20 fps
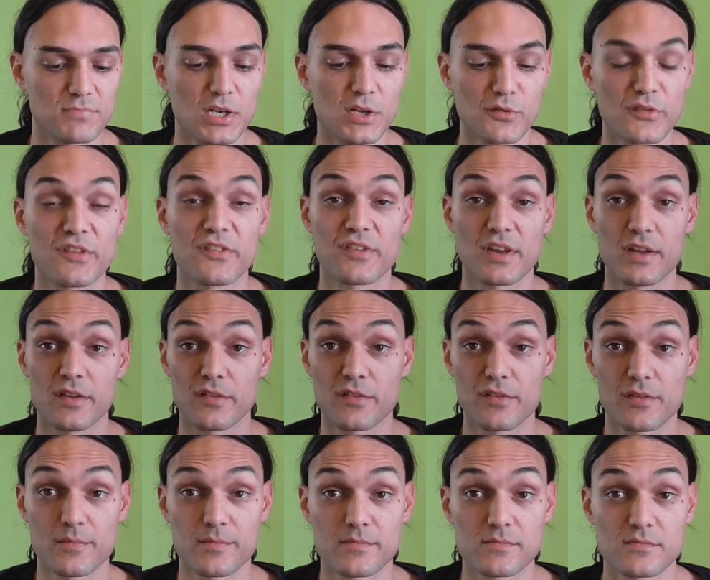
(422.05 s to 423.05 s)
lose its
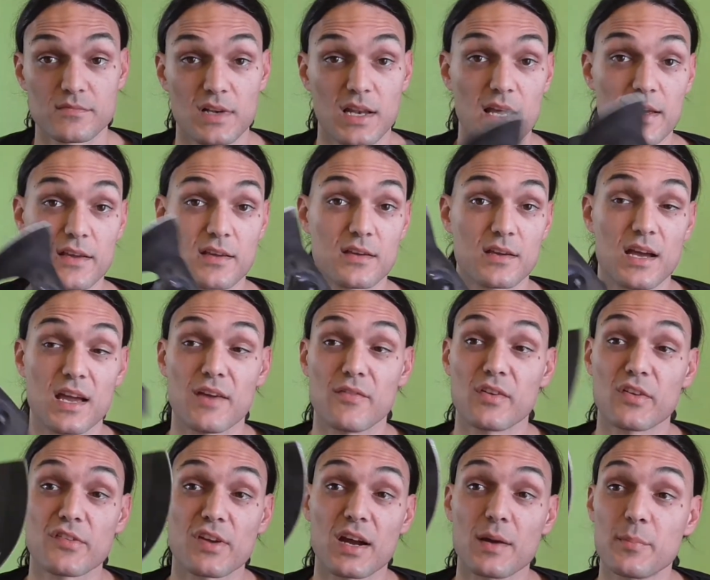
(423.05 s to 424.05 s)
edge. Like, I
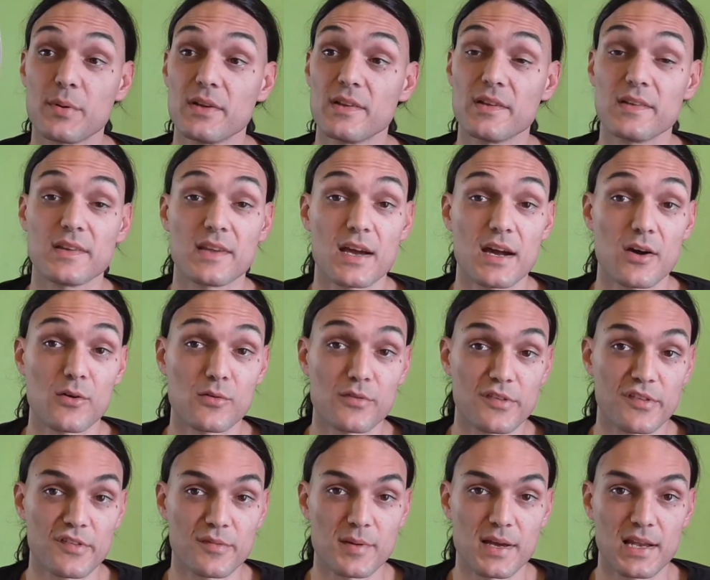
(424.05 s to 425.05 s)
haven't sharpened it now
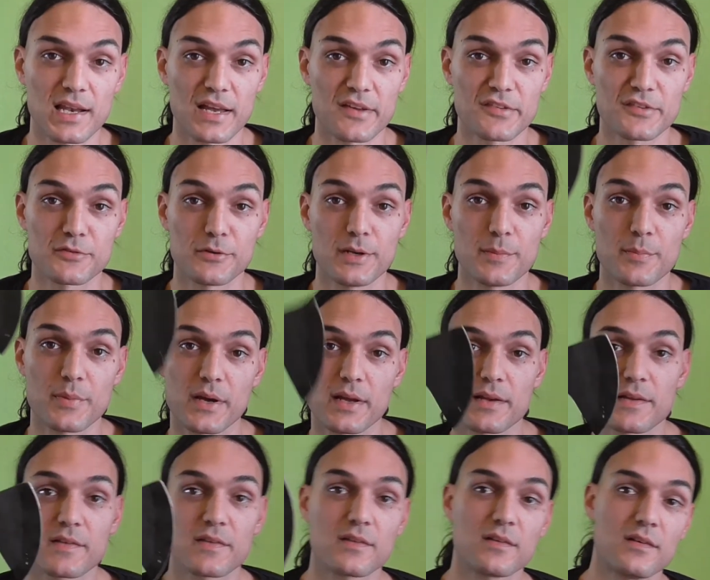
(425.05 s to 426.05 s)
since my last trip,
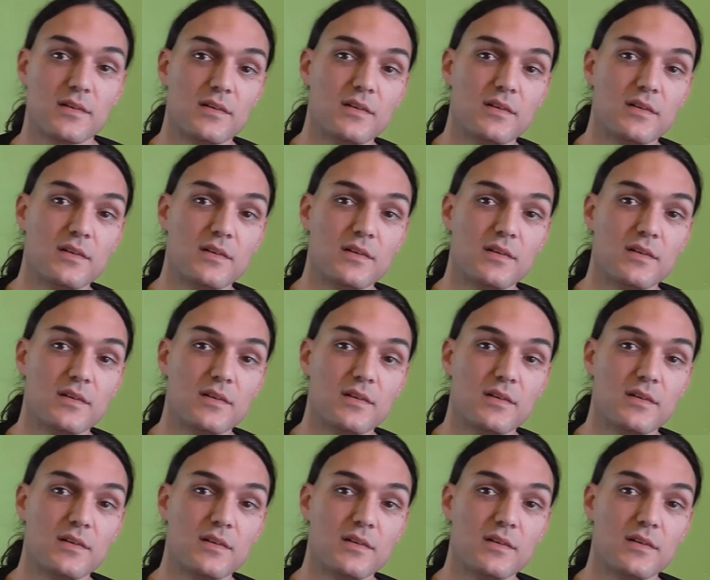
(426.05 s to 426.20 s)
and